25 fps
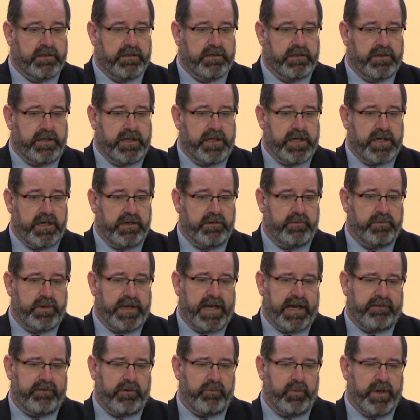You know, we
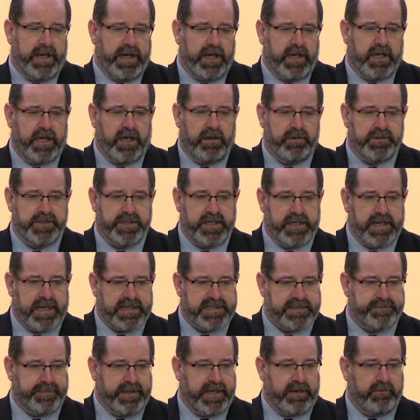have a winner coaching
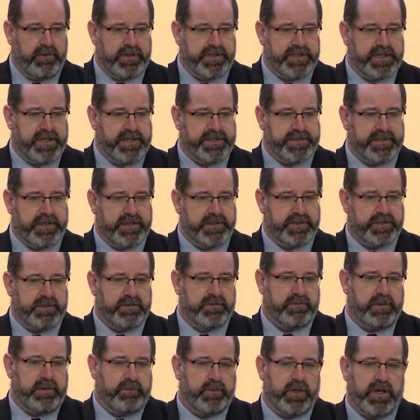aspect, which is the
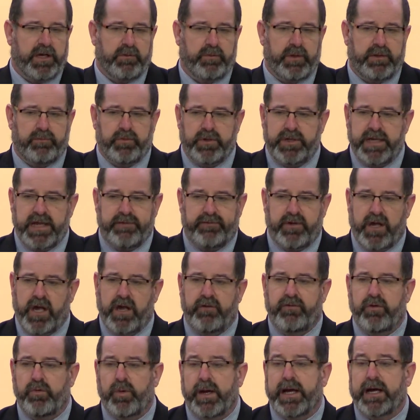children we work with will never
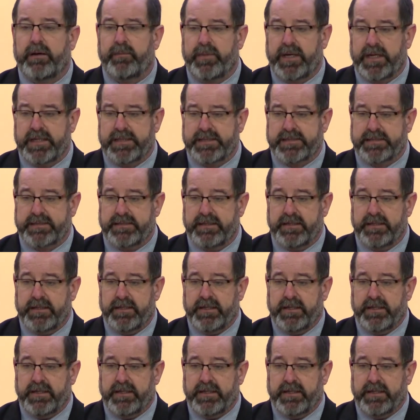overwhelm us.